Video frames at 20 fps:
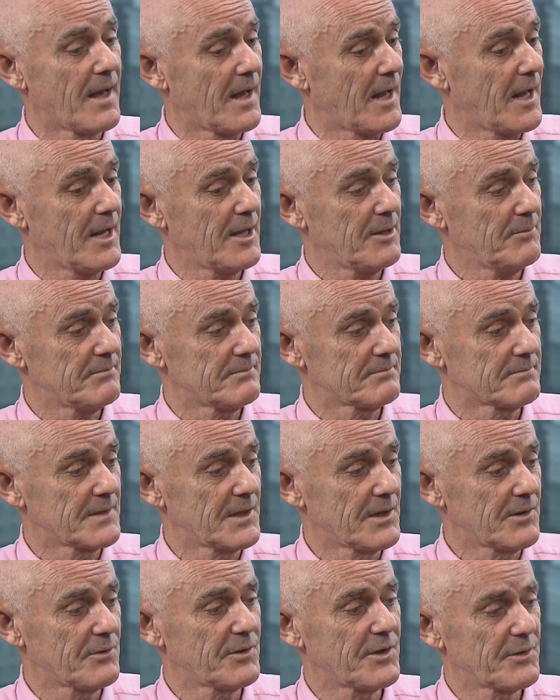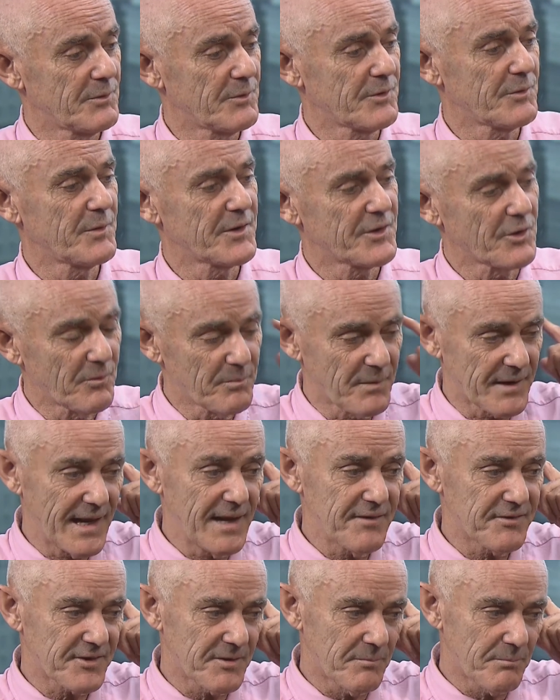You know, you were talking about
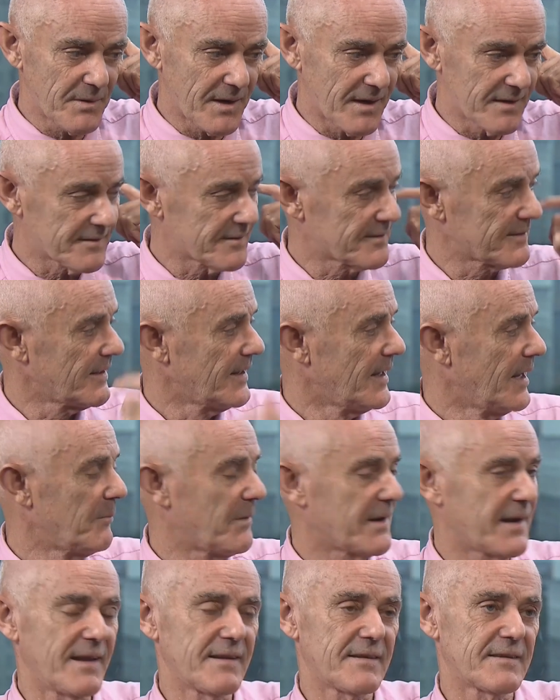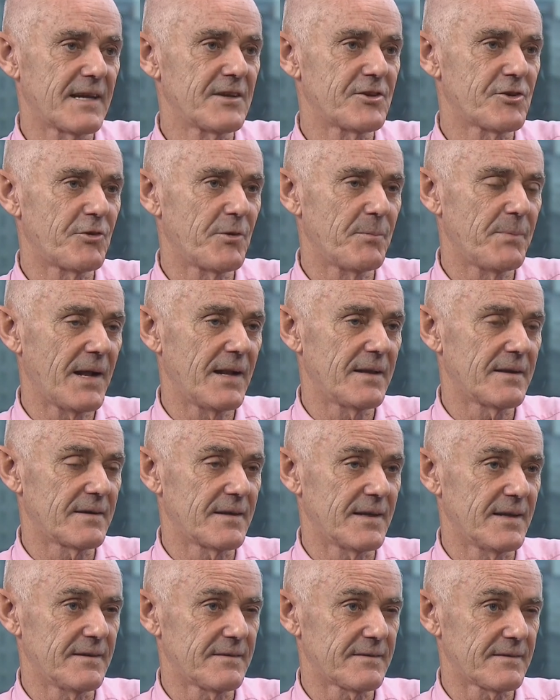ifs and buts, but Extinction Rebellion
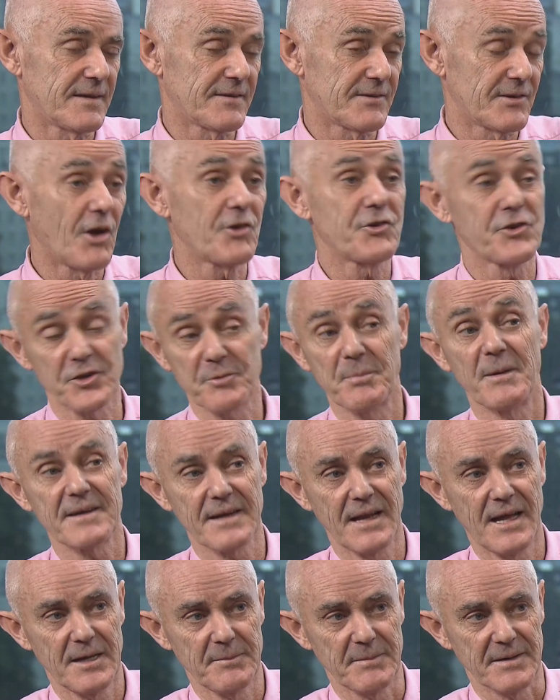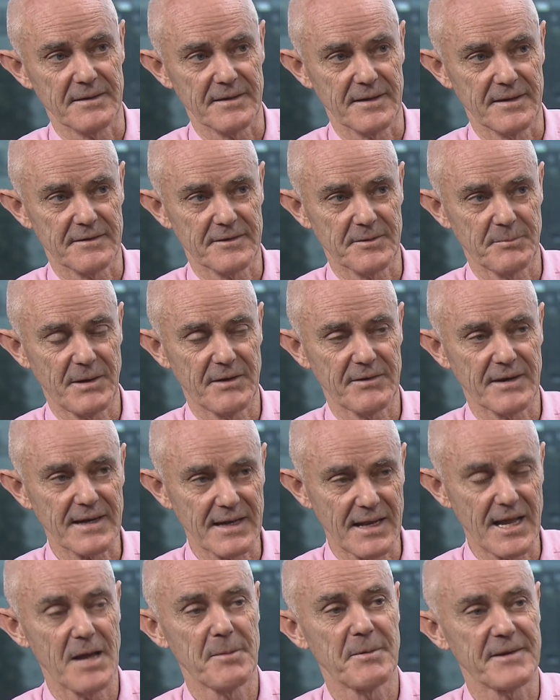is not just about climate, it's about a
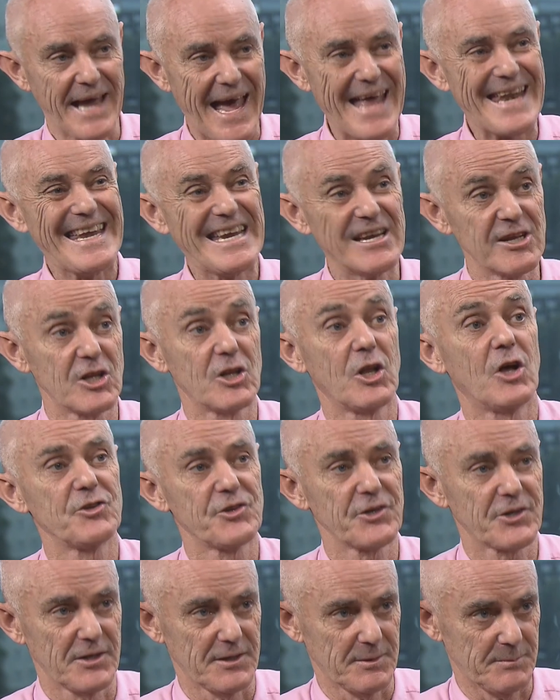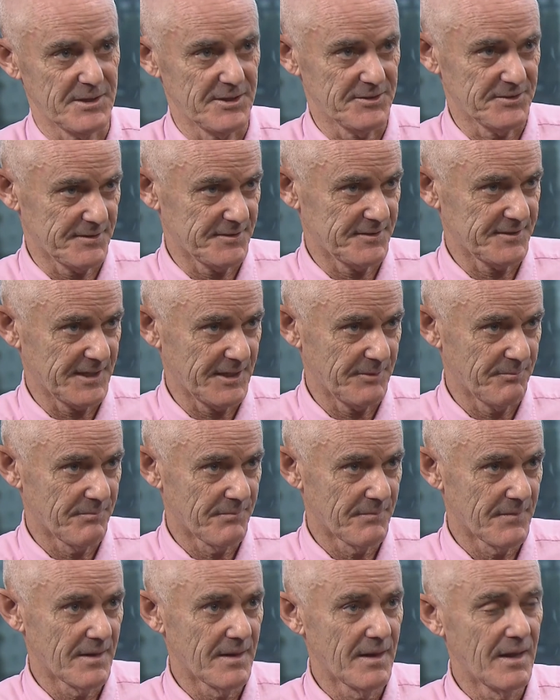climate and ecological emergency.
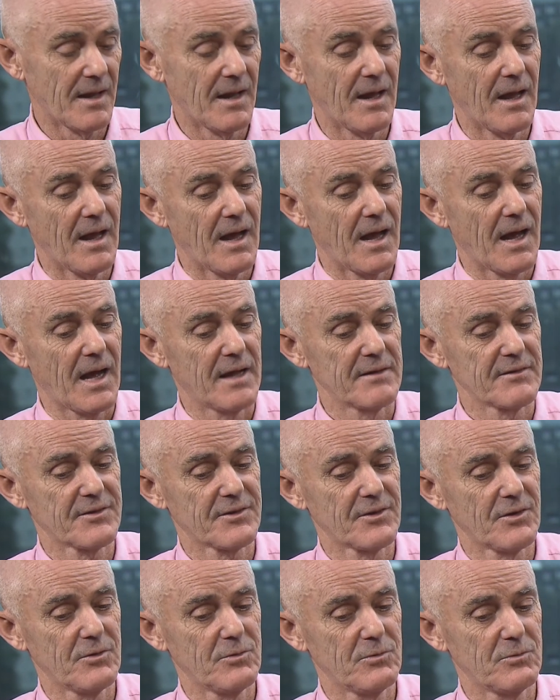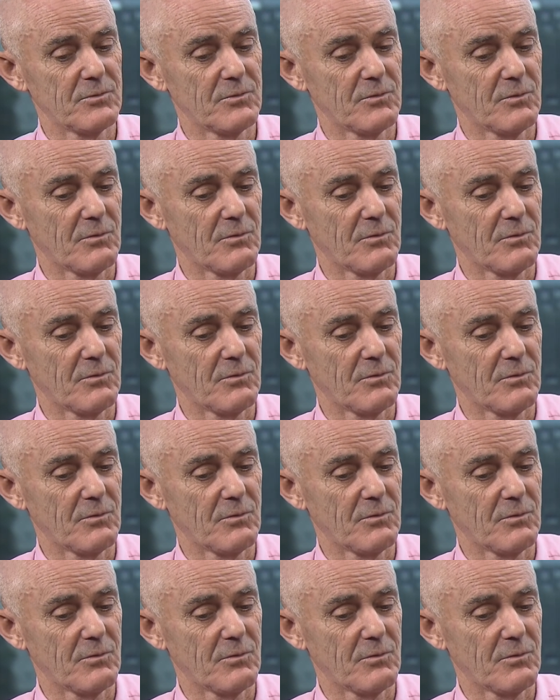And so,